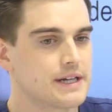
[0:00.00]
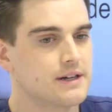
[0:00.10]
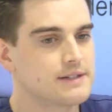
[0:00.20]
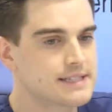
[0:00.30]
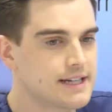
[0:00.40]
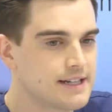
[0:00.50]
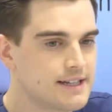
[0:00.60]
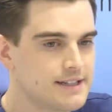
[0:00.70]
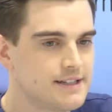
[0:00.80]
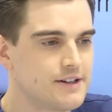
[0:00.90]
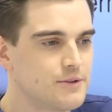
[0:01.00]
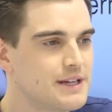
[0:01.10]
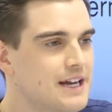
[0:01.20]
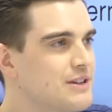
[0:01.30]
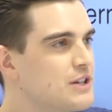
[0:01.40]
would say, you know, we
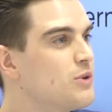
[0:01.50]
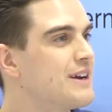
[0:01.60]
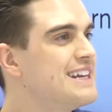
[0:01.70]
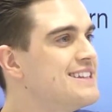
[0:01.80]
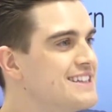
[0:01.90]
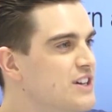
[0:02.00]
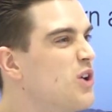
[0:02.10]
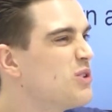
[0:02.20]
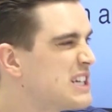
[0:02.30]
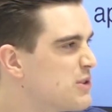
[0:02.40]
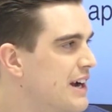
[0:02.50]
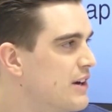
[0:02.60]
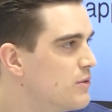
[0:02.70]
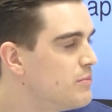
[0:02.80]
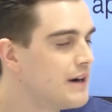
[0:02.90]
can't really call anything the holy
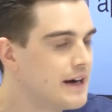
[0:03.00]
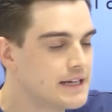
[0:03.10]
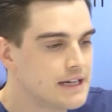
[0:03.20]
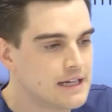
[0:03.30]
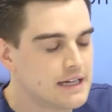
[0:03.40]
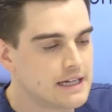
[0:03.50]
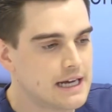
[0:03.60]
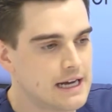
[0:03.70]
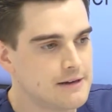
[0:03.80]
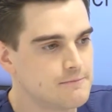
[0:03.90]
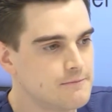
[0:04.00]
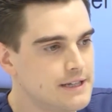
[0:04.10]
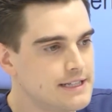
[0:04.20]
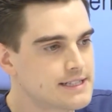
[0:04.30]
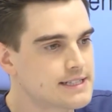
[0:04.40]
grail, but
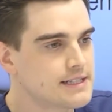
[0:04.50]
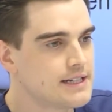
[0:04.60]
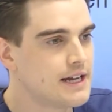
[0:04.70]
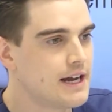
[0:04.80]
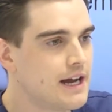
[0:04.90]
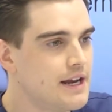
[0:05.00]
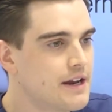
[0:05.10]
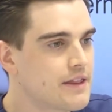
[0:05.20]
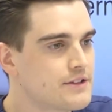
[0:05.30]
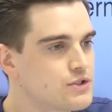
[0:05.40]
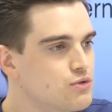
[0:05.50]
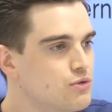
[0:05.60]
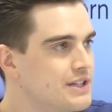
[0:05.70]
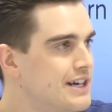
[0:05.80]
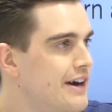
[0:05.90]
it's another
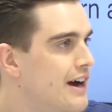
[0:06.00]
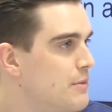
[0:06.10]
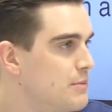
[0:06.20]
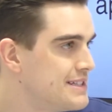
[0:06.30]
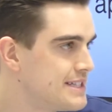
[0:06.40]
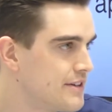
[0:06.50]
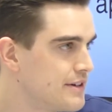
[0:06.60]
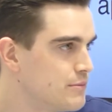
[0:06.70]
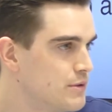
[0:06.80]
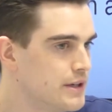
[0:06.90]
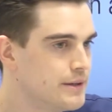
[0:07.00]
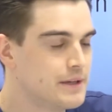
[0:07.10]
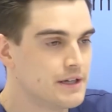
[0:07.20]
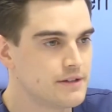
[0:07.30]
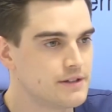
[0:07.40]
tool in our armamentarium where,
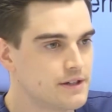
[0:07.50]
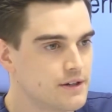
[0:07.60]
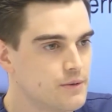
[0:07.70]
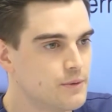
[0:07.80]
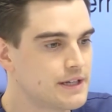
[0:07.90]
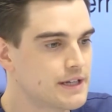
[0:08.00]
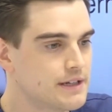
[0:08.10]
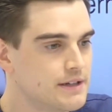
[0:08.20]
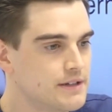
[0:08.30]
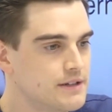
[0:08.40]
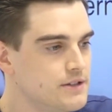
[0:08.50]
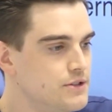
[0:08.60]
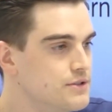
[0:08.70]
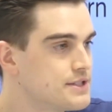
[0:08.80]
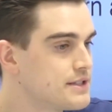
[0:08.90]
you know, we can
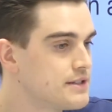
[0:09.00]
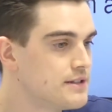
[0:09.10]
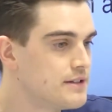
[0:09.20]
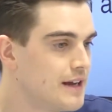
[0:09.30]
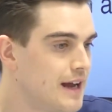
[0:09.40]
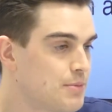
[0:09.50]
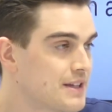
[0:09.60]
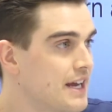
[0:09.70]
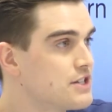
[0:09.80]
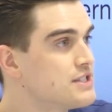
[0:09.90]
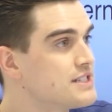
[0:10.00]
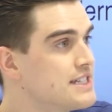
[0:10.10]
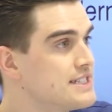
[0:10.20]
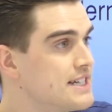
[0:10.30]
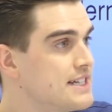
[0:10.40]
use applications
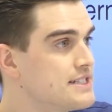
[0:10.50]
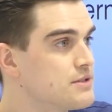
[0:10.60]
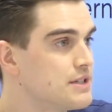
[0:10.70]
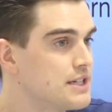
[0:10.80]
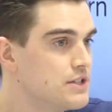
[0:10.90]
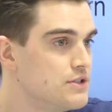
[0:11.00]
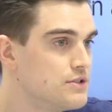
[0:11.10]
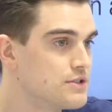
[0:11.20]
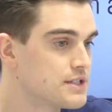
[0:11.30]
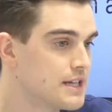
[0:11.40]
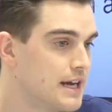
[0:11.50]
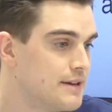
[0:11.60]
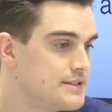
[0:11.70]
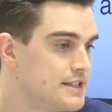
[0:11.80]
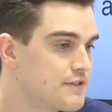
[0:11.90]
these days. We can use
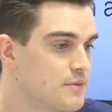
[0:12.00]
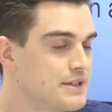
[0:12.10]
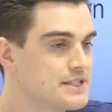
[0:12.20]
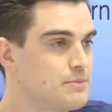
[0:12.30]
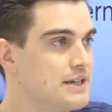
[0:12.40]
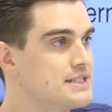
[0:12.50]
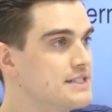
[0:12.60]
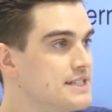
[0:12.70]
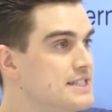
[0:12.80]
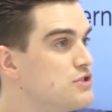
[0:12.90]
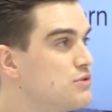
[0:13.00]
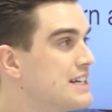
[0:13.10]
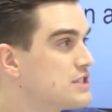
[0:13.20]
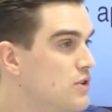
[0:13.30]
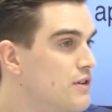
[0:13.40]
different bits and pieces that digital
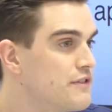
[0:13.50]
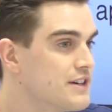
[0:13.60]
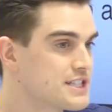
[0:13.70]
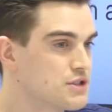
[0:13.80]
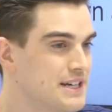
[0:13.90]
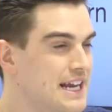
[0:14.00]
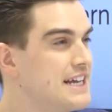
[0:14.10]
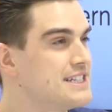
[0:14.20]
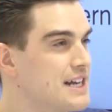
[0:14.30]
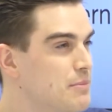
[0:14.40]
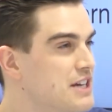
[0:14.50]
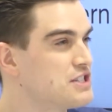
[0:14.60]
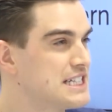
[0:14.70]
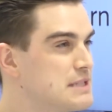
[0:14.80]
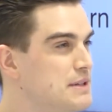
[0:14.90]
has to offer us to enhance our
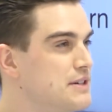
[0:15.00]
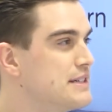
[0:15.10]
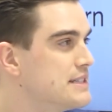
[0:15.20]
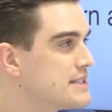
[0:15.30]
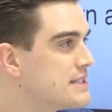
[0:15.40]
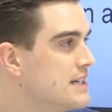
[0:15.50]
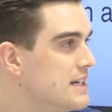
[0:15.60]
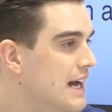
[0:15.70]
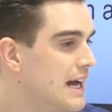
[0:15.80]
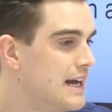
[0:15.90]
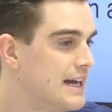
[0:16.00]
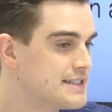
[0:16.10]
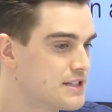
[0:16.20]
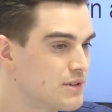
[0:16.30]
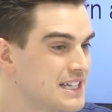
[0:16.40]
patient experience and
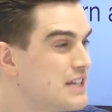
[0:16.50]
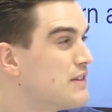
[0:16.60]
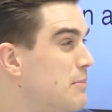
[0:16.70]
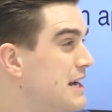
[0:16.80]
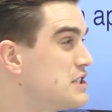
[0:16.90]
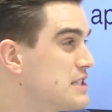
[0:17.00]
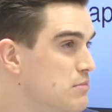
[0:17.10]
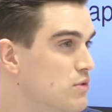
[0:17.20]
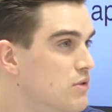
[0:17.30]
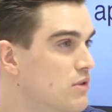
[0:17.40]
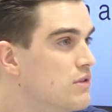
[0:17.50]
to really give our patients more.